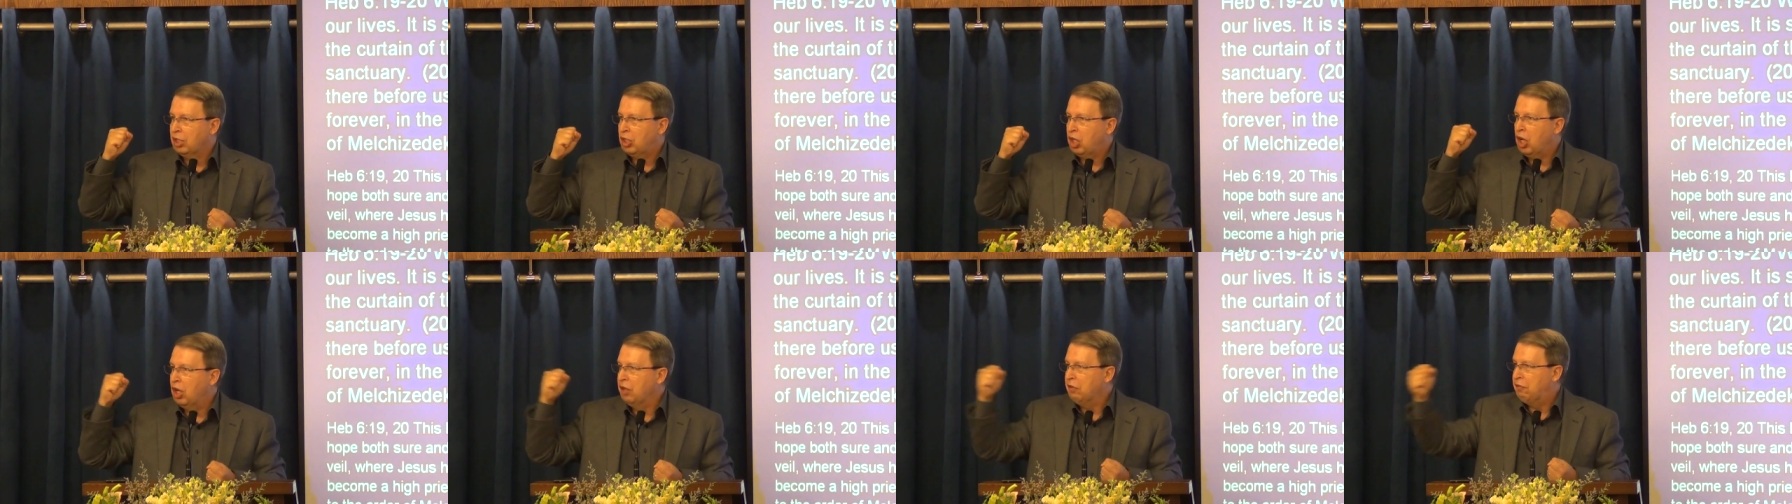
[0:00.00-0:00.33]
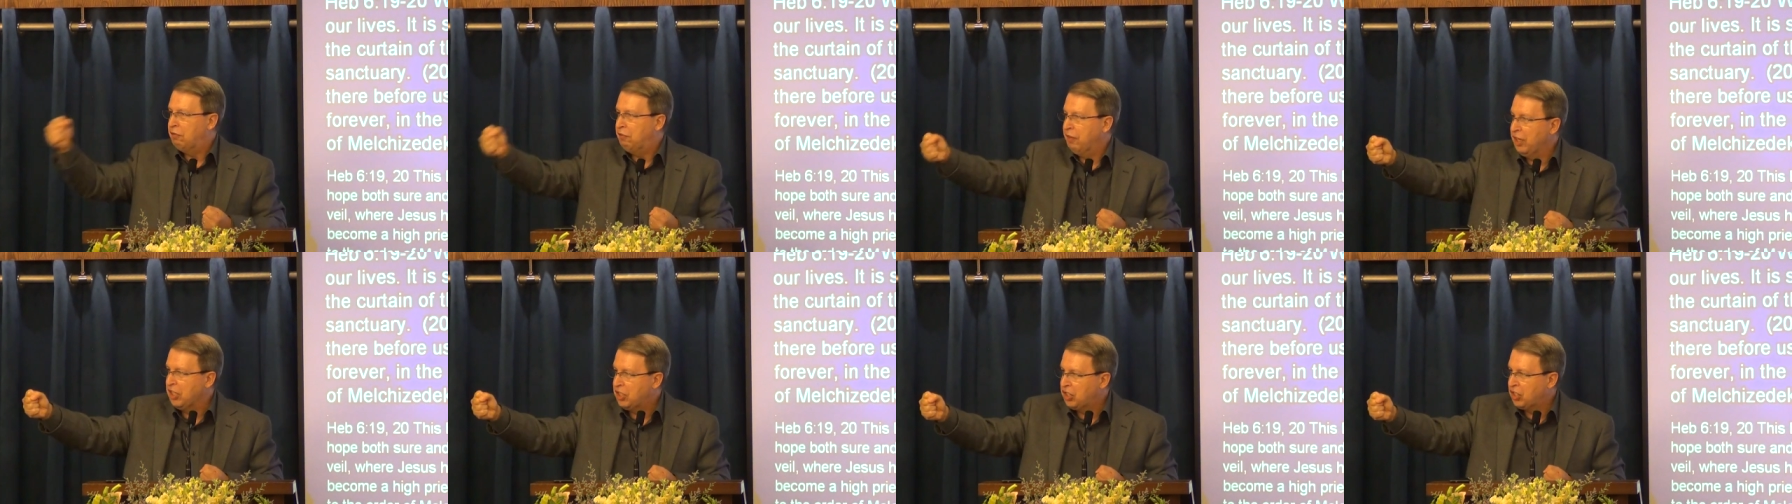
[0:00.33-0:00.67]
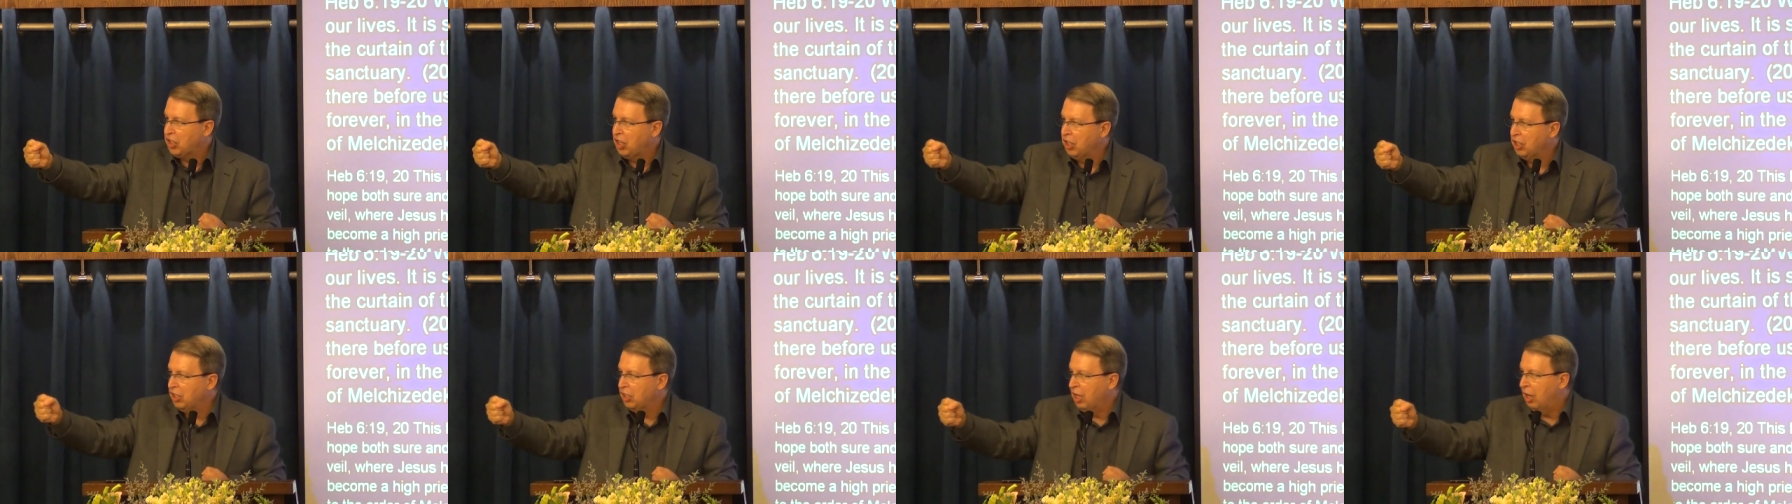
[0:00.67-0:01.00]

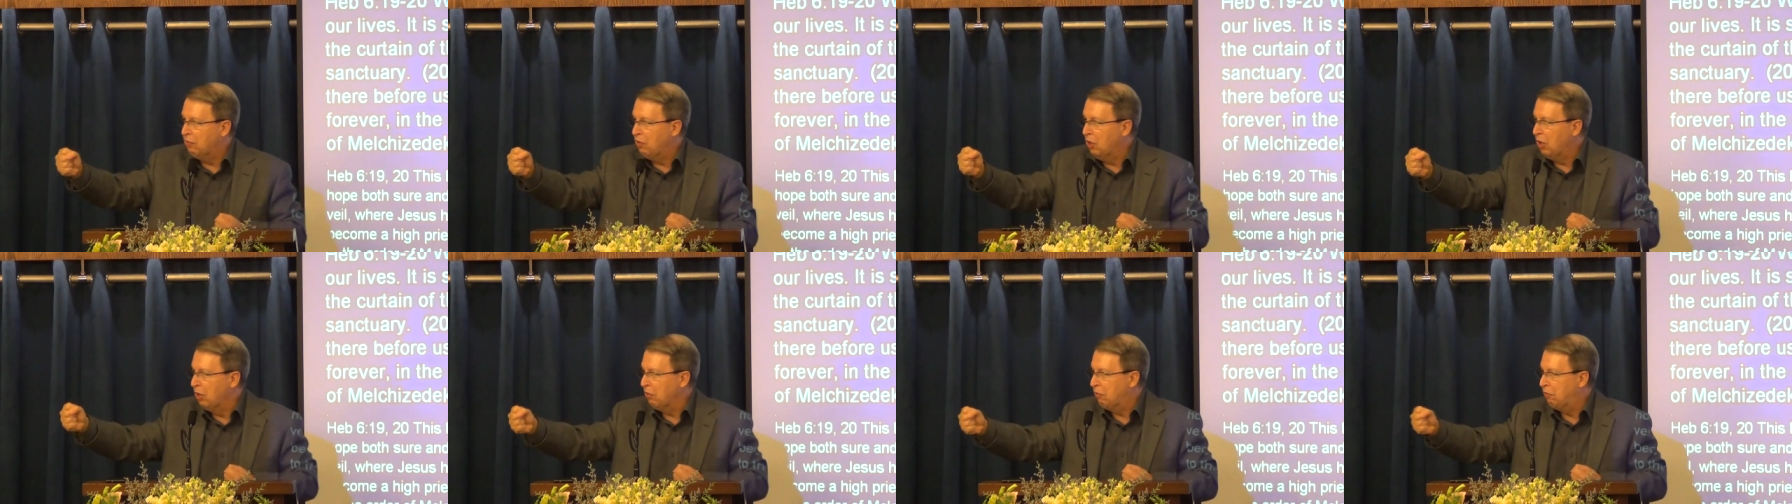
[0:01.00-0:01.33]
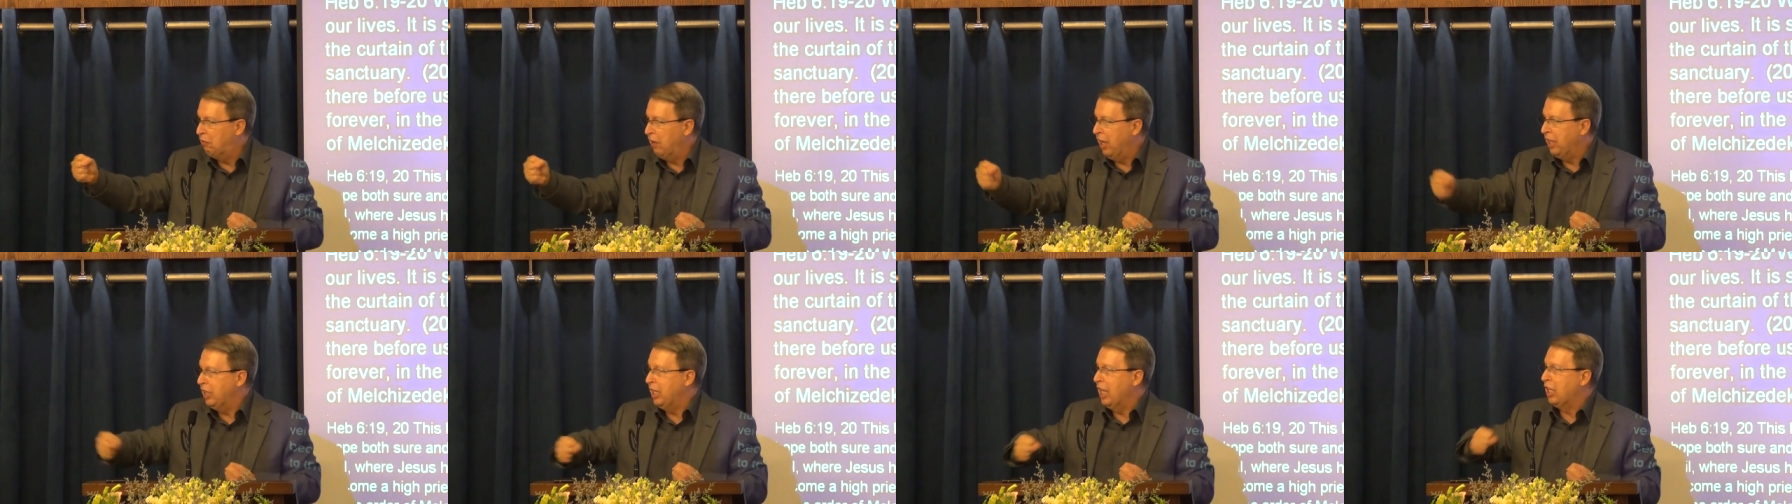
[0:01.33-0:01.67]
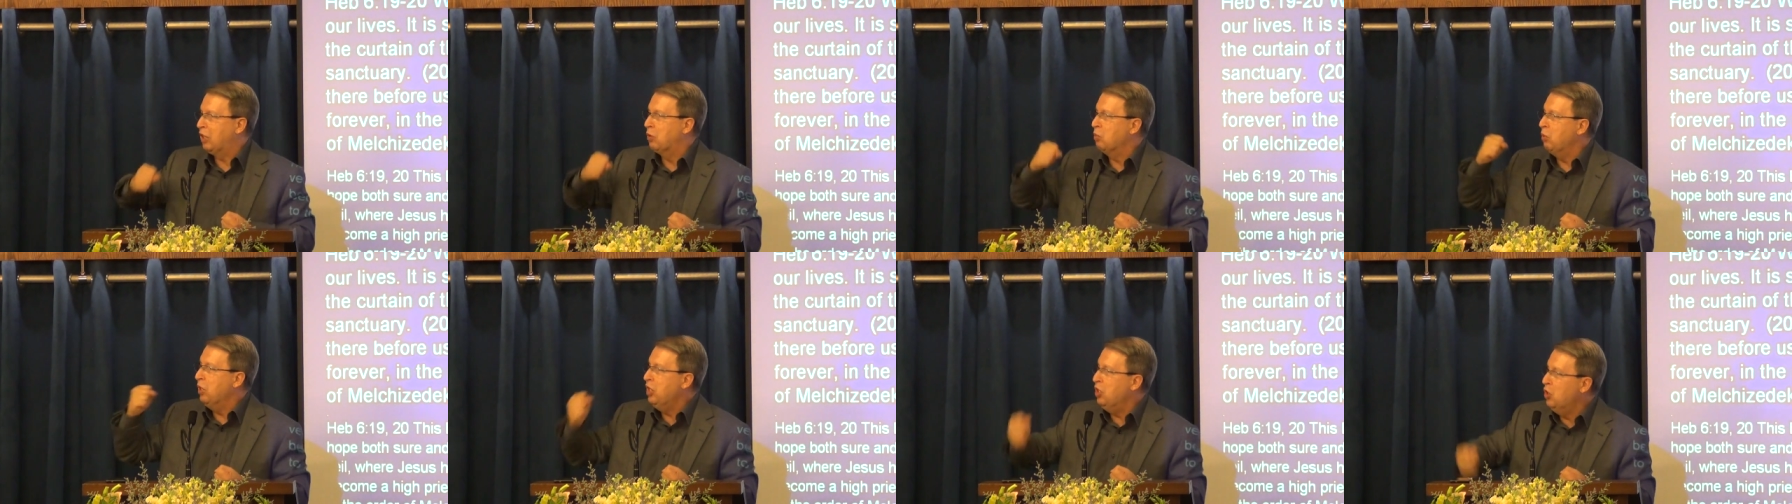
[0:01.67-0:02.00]
confession of our faith that we